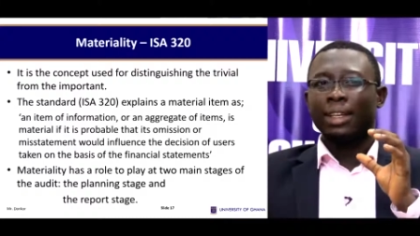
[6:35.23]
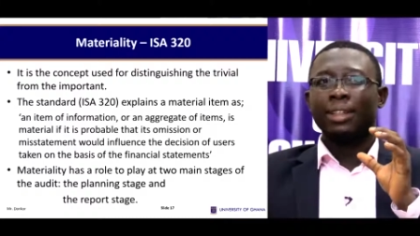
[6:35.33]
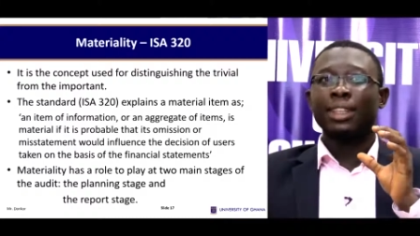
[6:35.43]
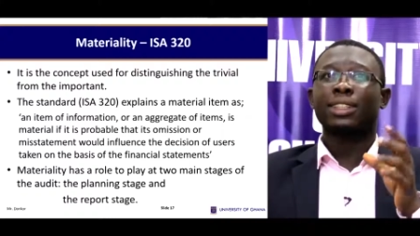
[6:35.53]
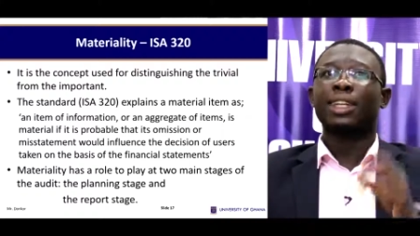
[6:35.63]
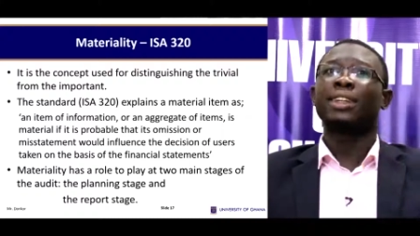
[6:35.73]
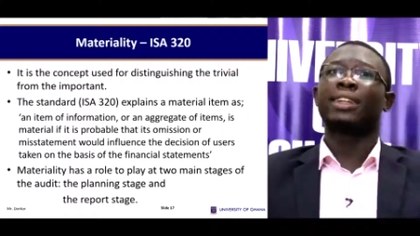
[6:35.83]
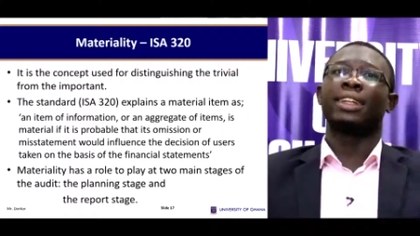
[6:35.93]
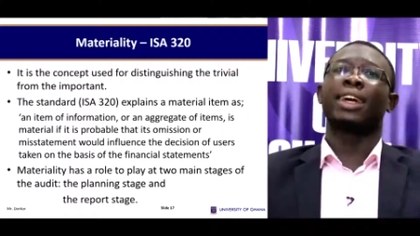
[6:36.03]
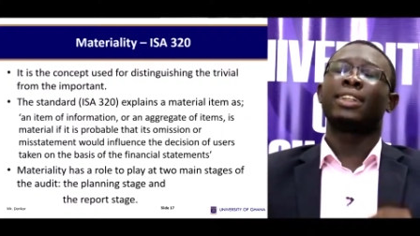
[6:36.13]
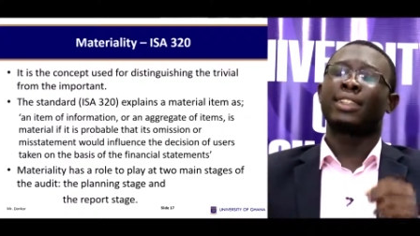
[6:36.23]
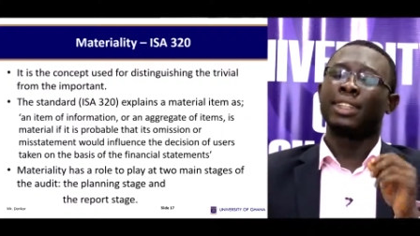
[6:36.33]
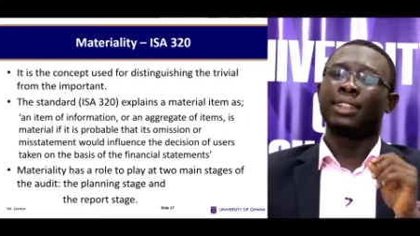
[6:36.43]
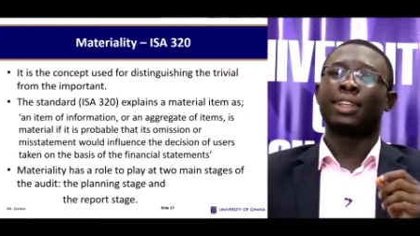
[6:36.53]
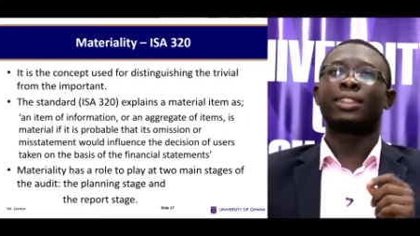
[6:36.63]
The standard, that is
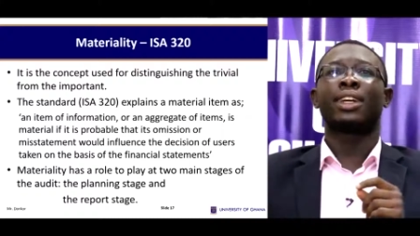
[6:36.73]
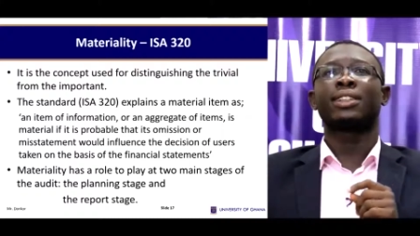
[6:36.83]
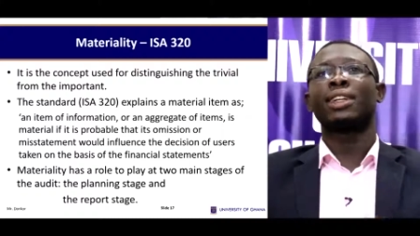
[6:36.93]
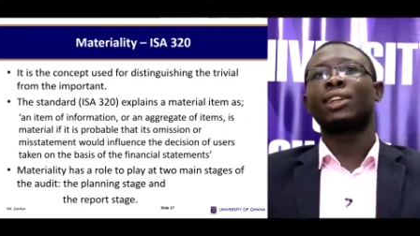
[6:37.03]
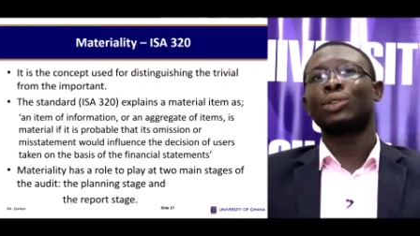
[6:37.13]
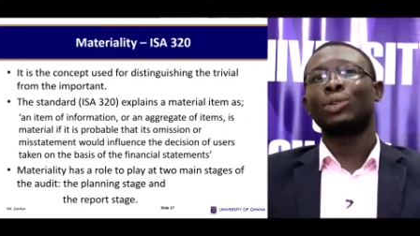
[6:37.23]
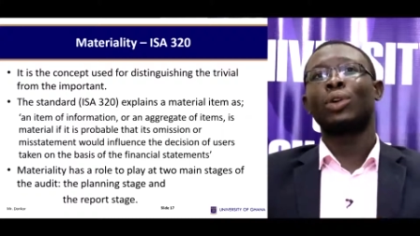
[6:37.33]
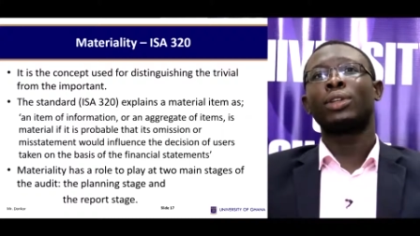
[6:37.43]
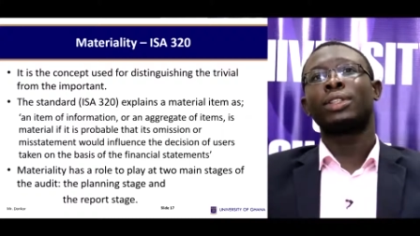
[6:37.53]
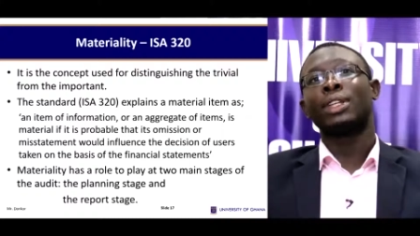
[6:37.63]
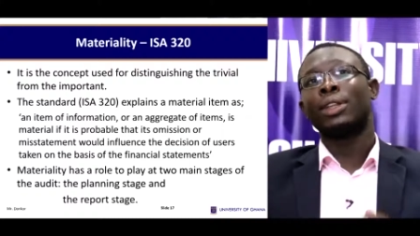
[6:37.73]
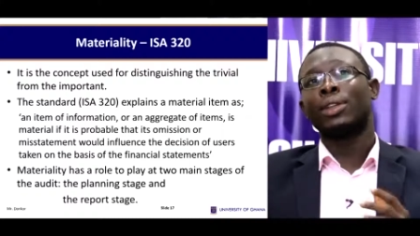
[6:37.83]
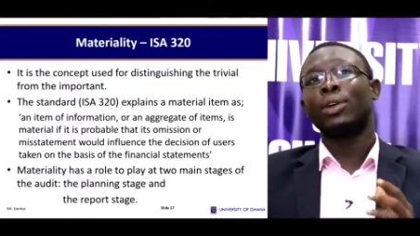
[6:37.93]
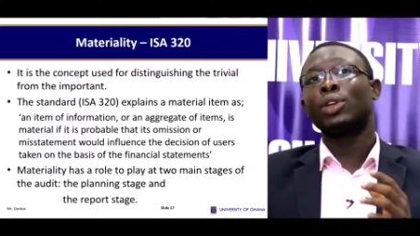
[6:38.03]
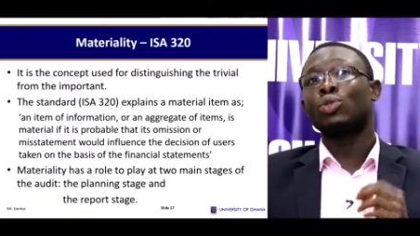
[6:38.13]
International Standards on Auditing
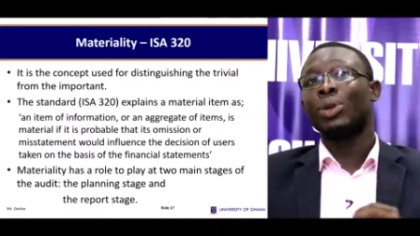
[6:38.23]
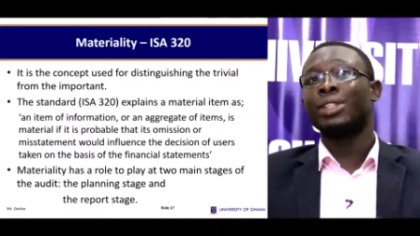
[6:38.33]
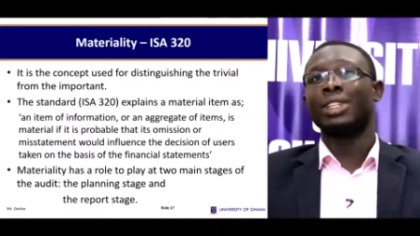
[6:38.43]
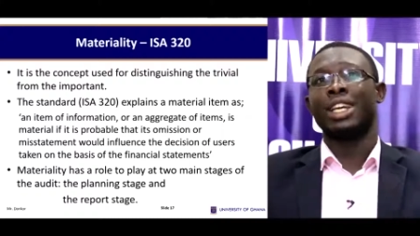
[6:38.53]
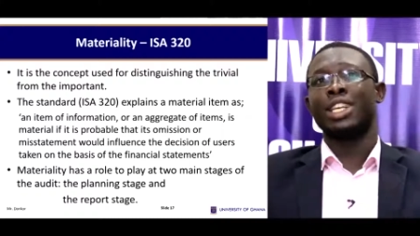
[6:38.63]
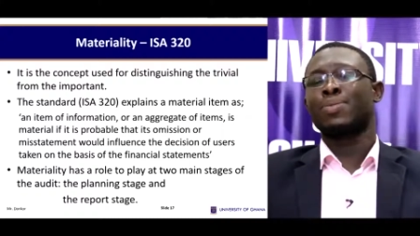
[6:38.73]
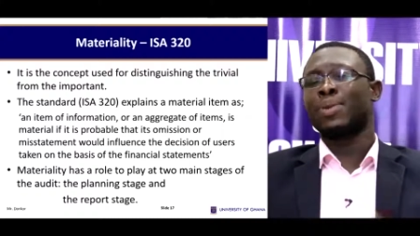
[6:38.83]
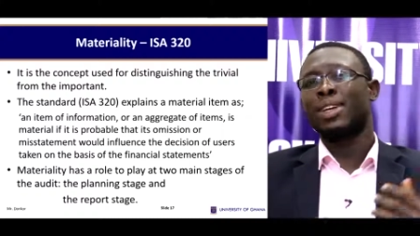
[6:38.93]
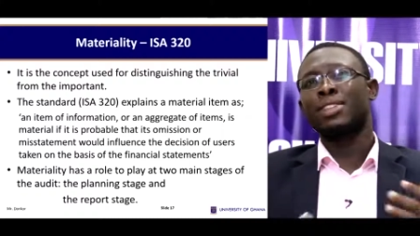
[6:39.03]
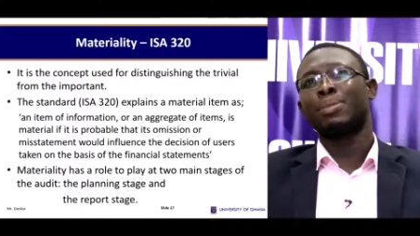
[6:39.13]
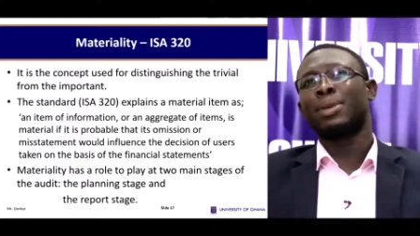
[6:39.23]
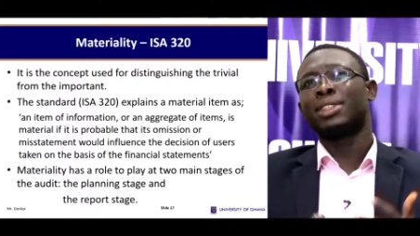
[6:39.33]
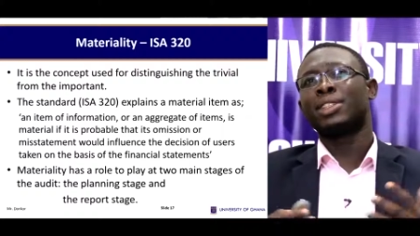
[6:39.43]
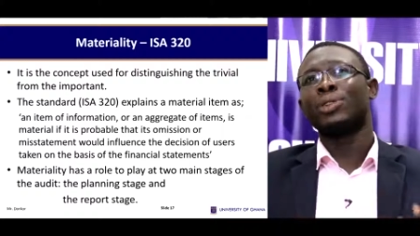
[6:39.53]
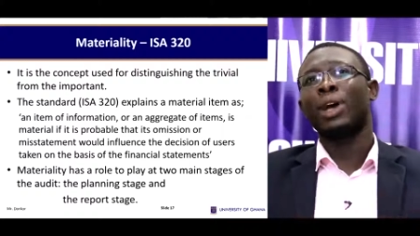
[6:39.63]
320, explains a
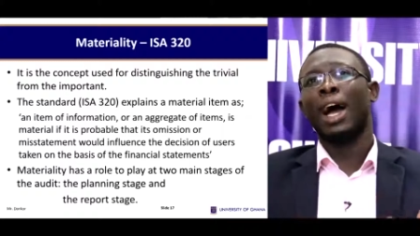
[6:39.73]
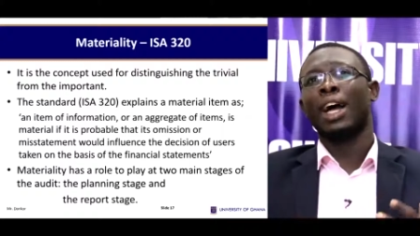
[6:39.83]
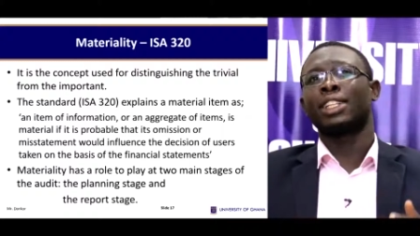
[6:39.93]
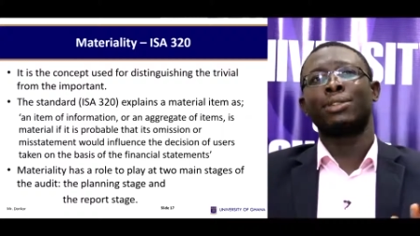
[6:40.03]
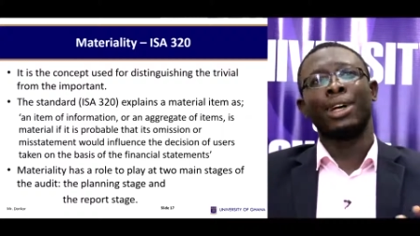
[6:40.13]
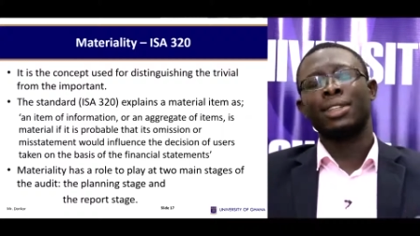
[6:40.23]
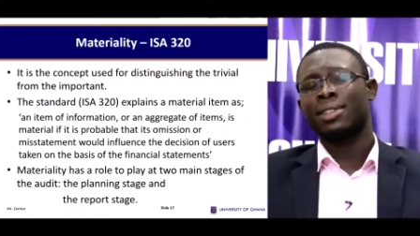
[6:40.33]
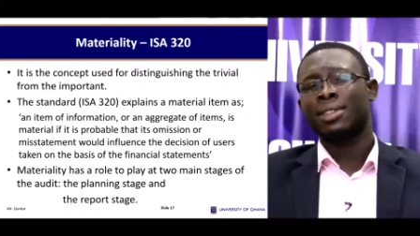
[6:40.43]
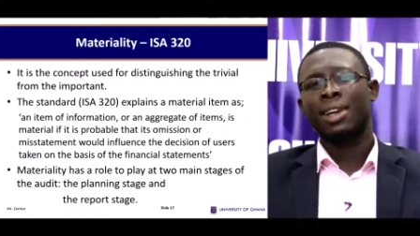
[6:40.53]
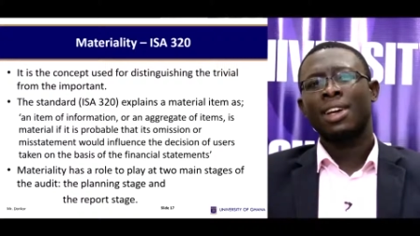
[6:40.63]
material item as